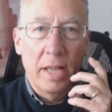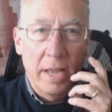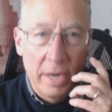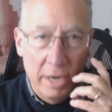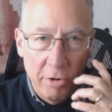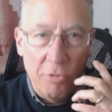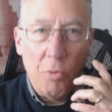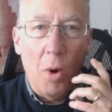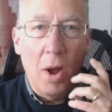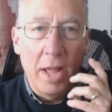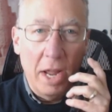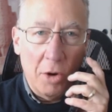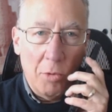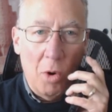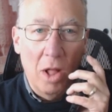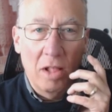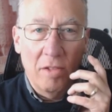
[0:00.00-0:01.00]
and here's why
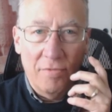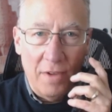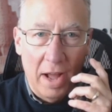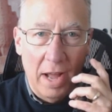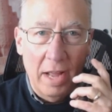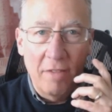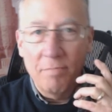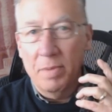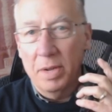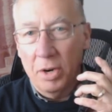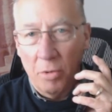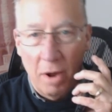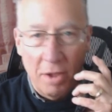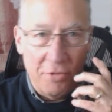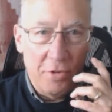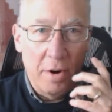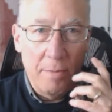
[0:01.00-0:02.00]
I qualify. I've been
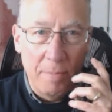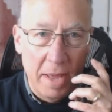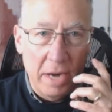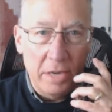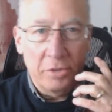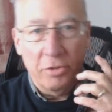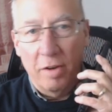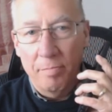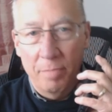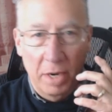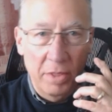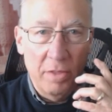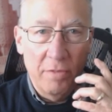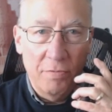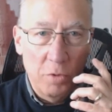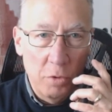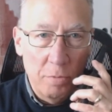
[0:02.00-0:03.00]
a restaurant manager, I've been
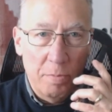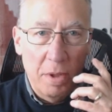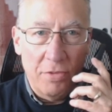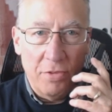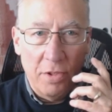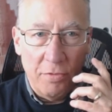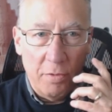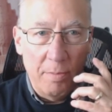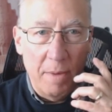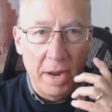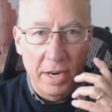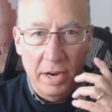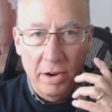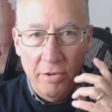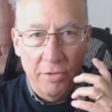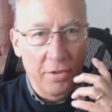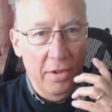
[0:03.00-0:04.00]
in the food business for
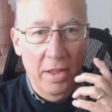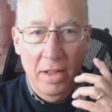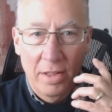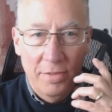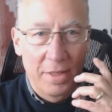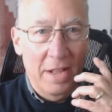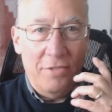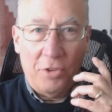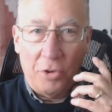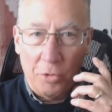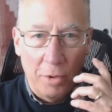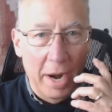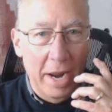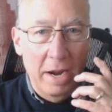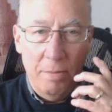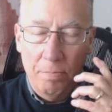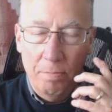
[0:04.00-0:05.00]
many years. That's
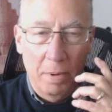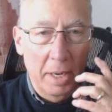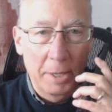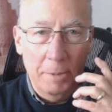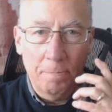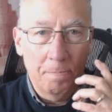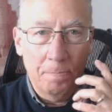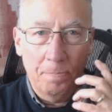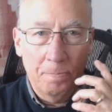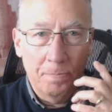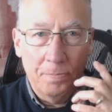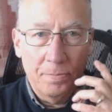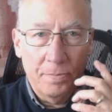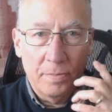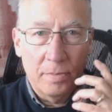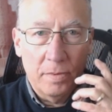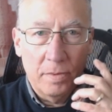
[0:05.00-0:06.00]
great, but
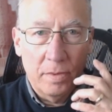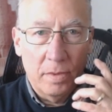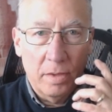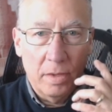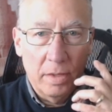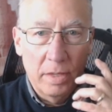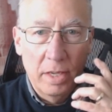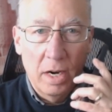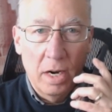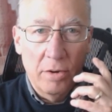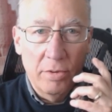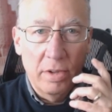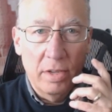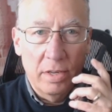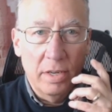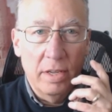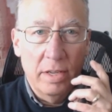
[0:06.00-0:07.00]
you
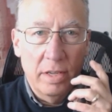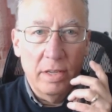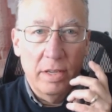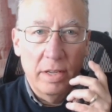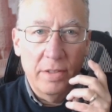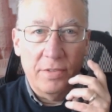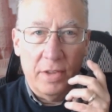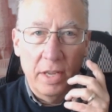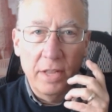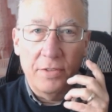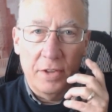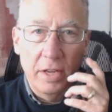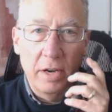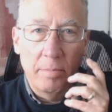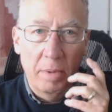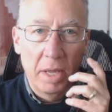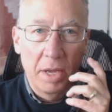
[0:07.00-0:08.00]
know, it, it's it's
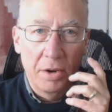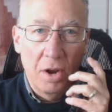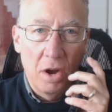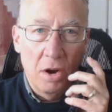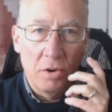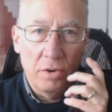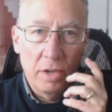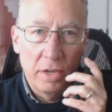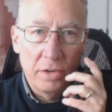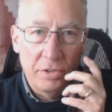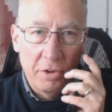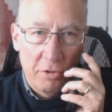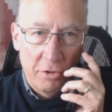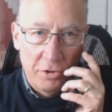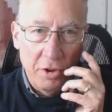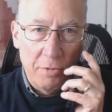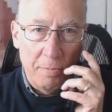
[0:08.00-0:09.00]
going to be a no,
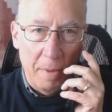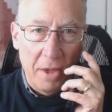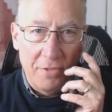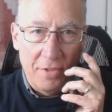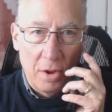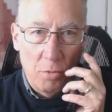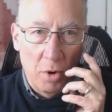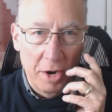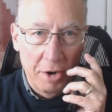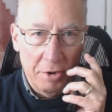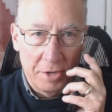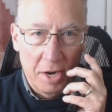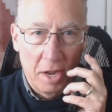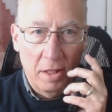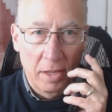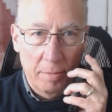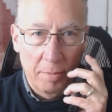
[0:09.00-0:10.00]
just just based on what you're
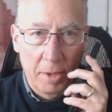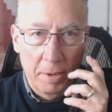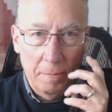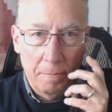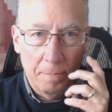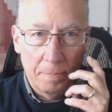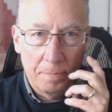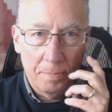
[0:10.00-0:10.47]
telling me.